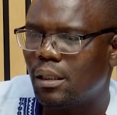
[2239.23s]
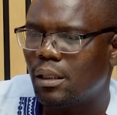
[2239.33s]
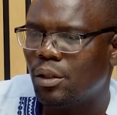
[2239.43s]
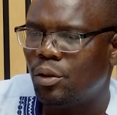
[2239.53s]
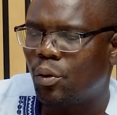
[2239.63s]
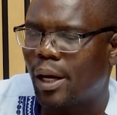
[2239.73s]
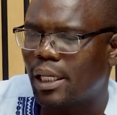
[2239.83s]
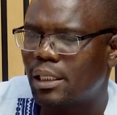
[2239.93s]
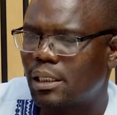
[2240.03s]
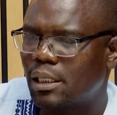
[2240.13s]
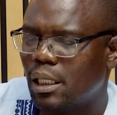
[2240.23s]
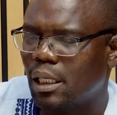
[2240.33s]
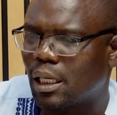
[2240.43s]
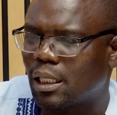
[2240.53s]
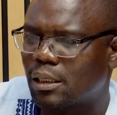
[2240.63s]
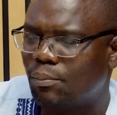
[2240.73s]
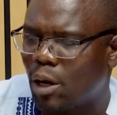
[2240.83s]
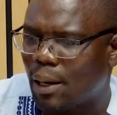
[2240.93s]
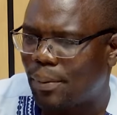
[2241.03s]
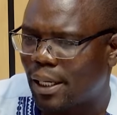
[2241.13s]
You can see that the
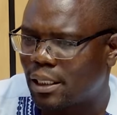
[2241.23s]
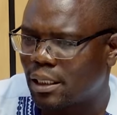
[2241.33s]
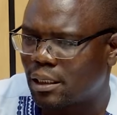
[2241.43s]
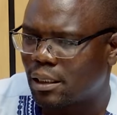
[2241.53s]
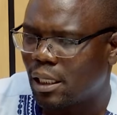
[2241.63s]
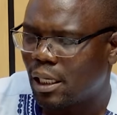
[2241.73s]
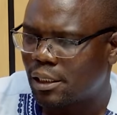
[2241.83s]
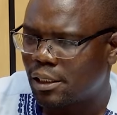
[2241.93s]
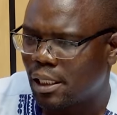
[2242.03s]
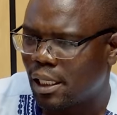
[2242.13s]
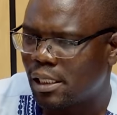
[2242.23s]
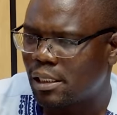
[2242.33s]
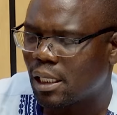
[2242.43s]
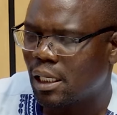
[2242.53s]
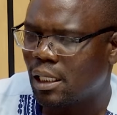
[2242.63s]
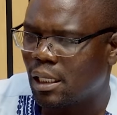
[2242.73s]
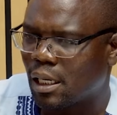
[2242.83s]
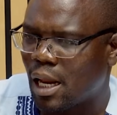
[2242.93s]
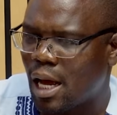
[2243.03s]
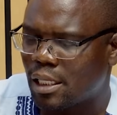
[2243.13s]
smaller parties, Action SA,
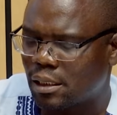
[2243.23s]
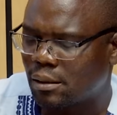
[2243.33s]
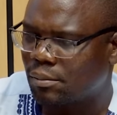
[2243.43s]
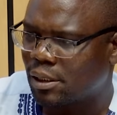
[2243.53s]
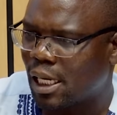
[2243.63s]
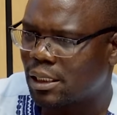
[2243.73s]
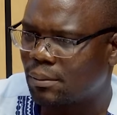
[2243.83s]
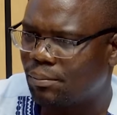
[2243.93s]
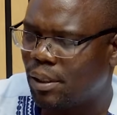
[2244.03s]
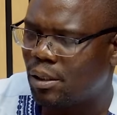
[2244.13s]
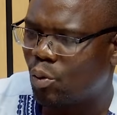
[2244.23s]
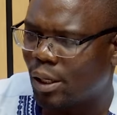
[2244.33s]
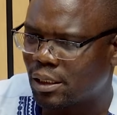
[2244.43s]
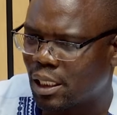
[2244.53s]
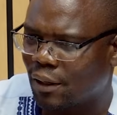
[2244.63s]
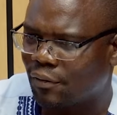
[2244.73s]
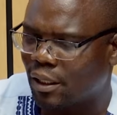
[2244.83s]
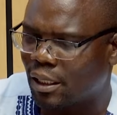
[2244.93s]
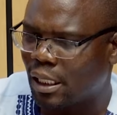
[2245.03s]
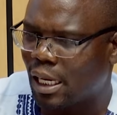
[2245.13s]
Rise Mzansi, Build One South
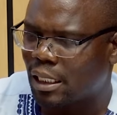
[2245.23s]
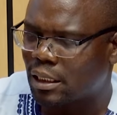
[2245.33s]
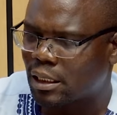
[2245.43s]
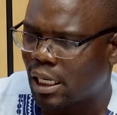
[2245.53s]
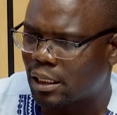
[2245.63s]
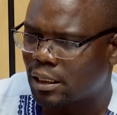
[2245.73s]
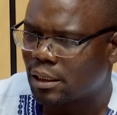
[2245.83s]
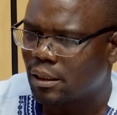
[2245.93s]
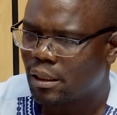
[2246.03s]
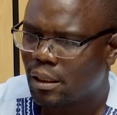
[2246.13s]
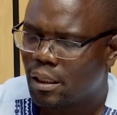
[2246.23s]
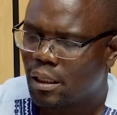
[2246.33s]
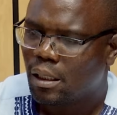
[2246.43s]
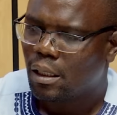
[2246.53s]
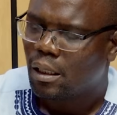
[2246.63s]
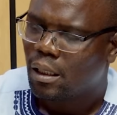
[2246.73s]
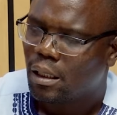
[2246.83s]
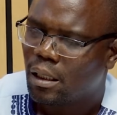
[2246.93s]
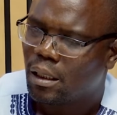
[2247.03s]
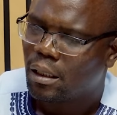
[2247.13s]
Africa, they attract
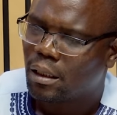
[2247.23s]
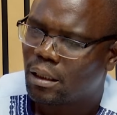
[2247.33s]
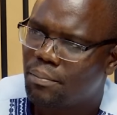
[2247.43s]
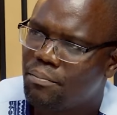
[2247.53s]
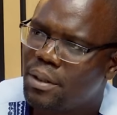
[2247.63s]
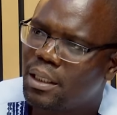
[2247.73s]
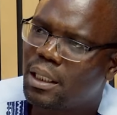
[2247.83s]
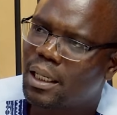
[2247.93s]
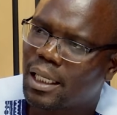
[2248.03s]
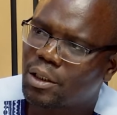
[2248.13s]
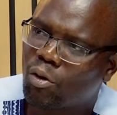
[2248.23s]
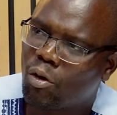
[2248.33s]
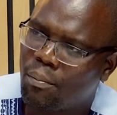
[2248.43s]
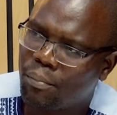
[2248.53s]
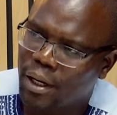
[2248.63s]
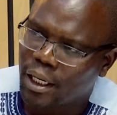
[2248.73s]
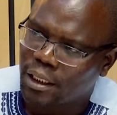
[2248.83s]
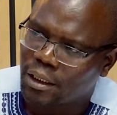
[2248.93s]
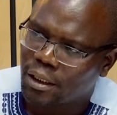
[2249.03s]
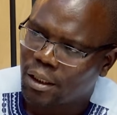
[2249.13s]
the middle-class
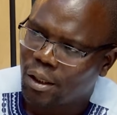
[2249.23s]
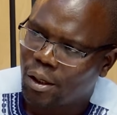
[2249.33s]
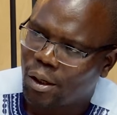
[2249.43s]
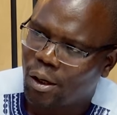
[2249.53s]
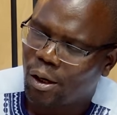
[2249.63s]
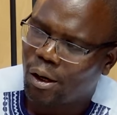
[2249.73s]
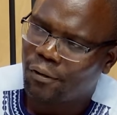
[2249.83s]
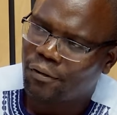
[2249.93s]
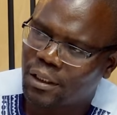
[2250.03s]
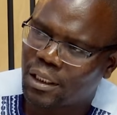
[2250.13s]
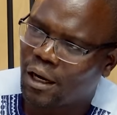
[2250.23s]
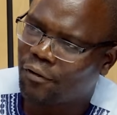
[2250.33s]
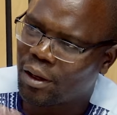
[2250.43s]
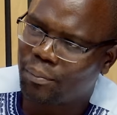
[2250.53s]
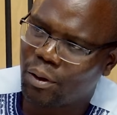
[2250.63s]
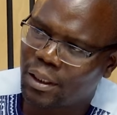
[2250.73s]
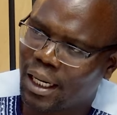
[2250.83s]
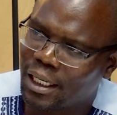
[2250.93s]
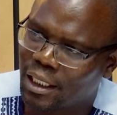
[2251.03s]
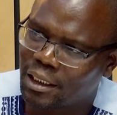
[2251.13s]
component of the South African political
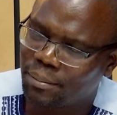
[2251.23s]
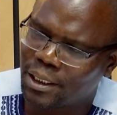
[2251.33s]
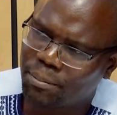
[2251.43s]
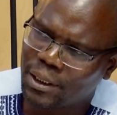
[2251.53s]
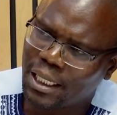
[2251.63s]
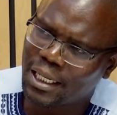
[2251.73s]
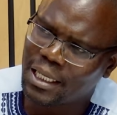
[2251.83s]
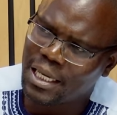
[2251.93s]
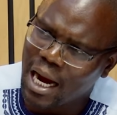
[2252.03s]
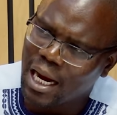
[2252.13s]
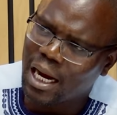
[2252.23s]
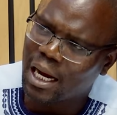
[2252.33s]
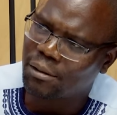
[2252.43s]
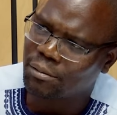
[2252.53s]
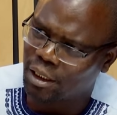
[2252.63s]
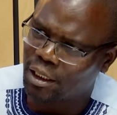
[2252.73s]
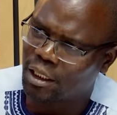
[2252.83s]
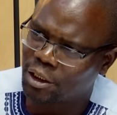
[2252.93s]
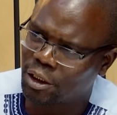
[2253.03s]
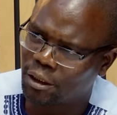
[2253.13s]
leadership, especially the younger
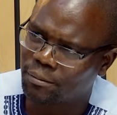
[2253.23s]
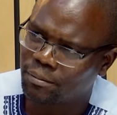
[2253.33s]
generation.